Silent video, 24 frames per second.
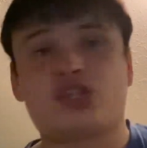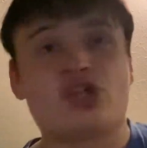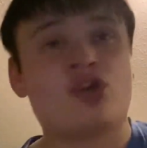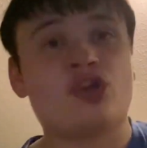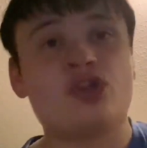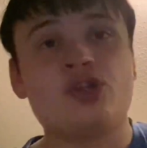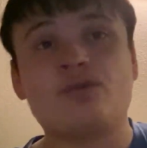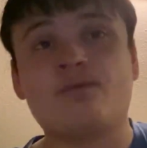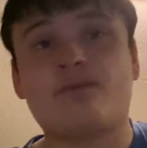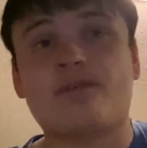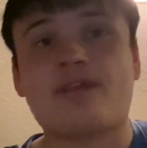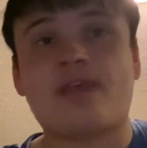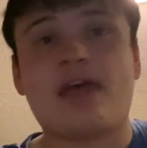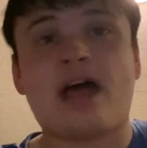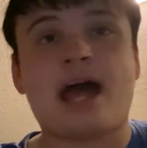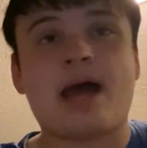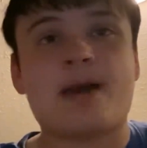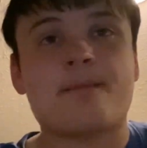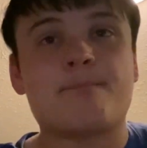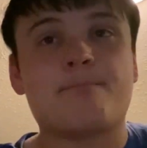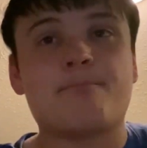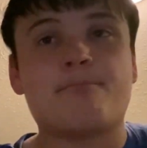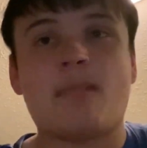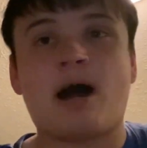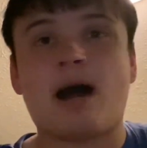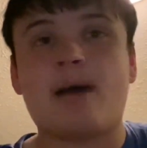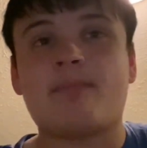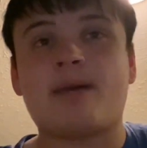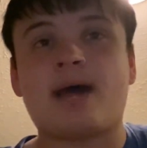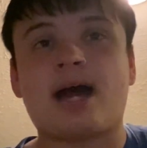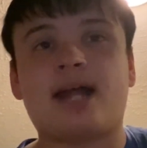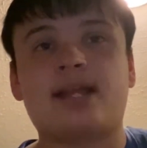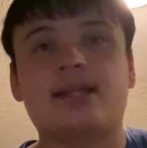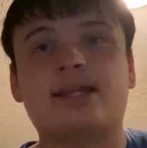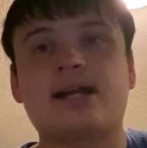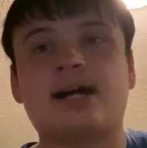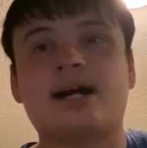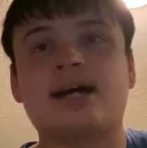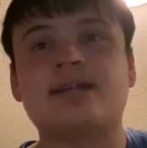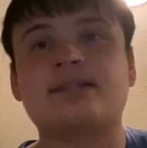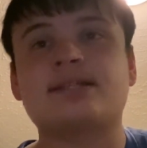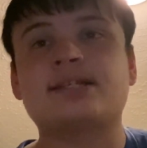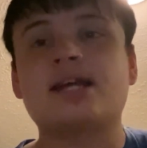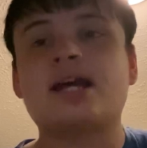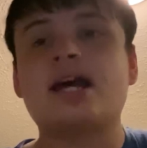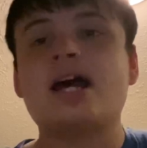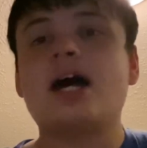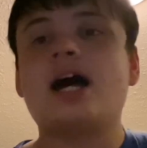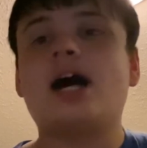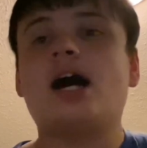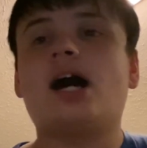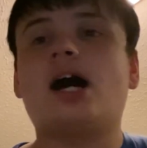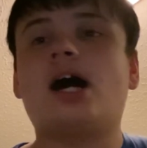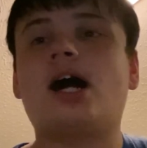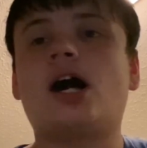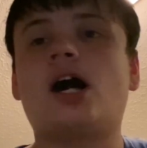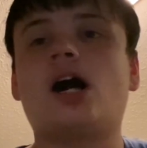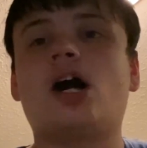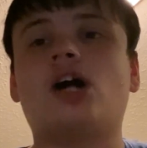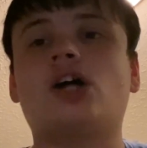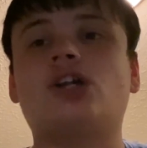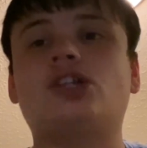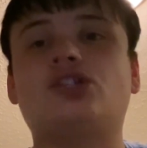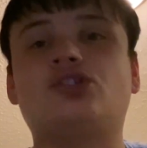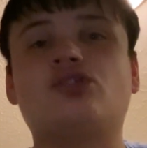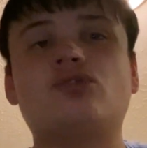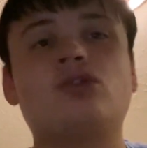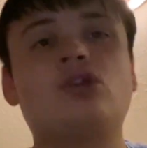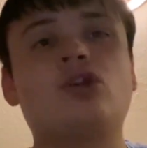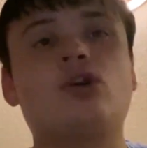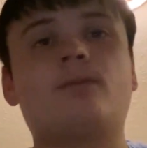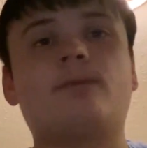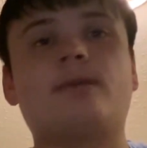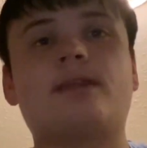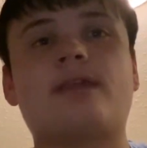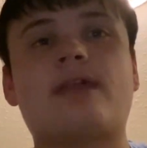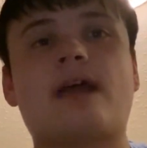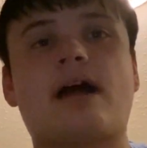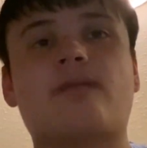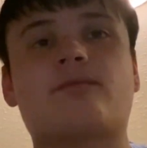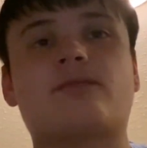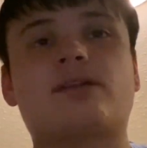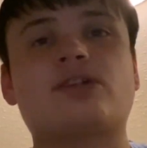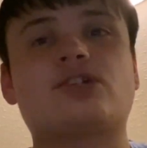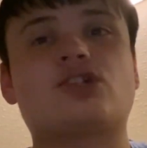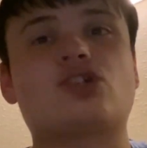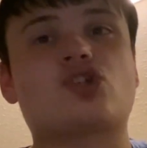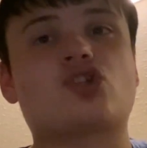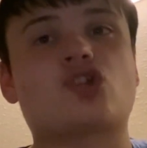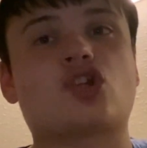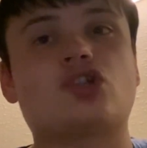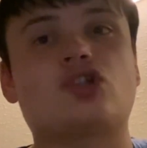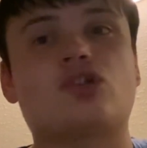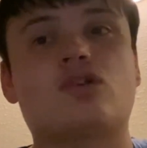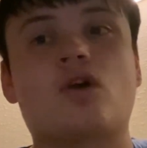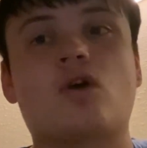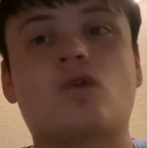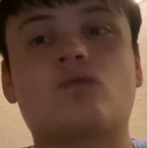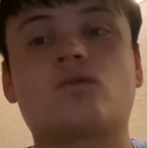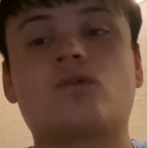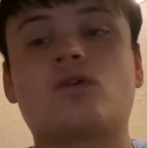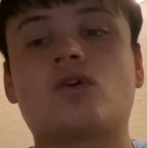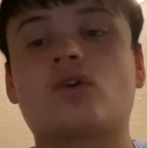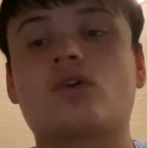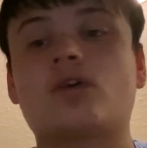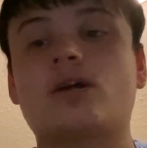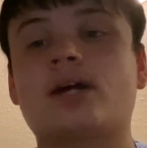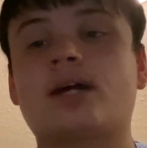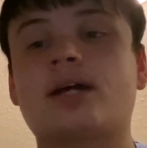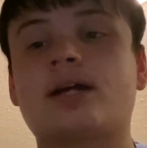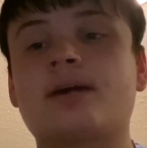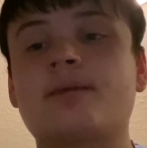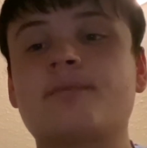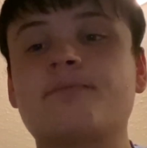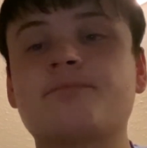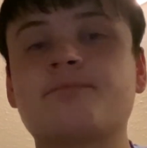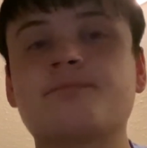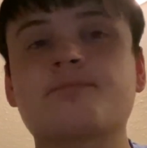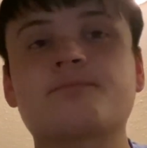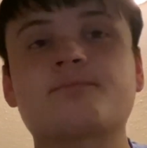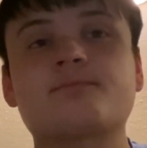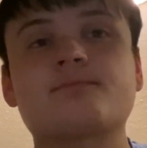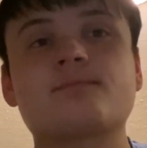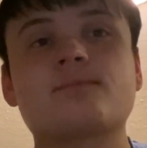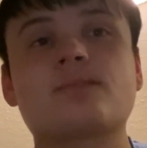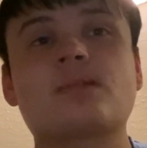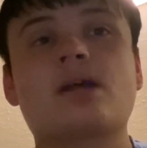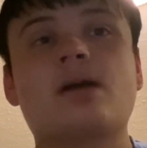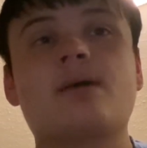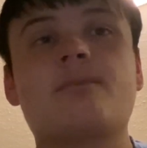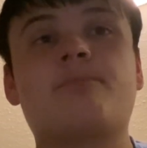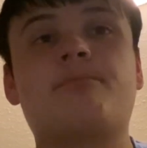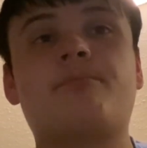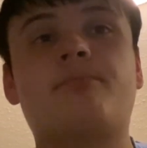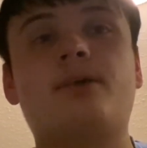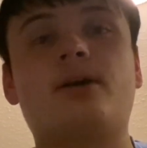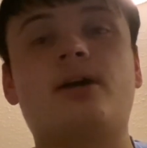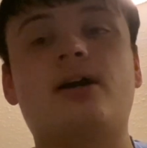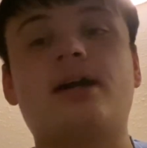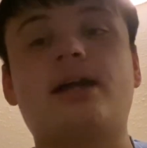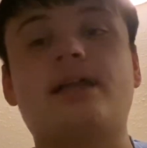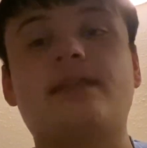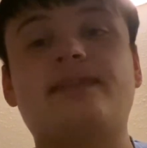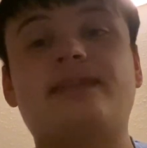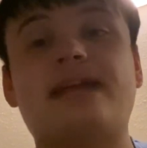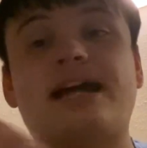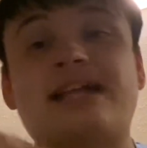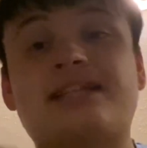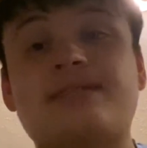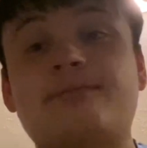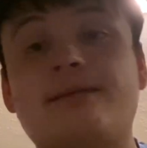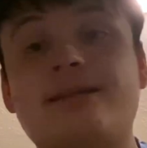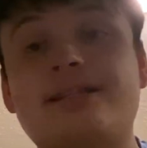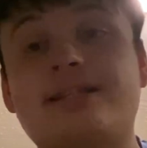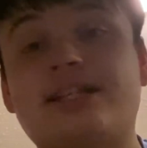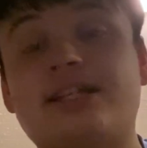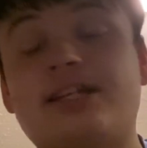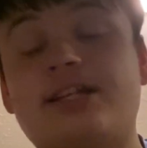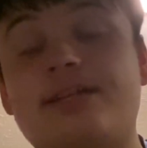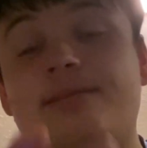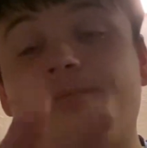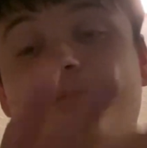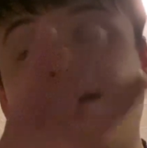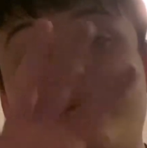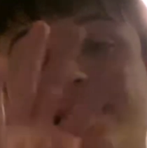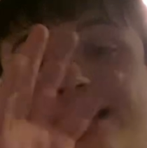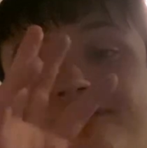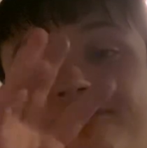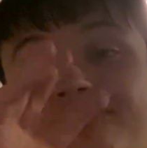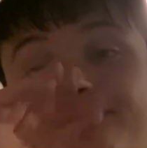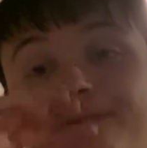you for that. My bad, guys. Do a little bit of that research on your own real quick. But that's basically going to be it for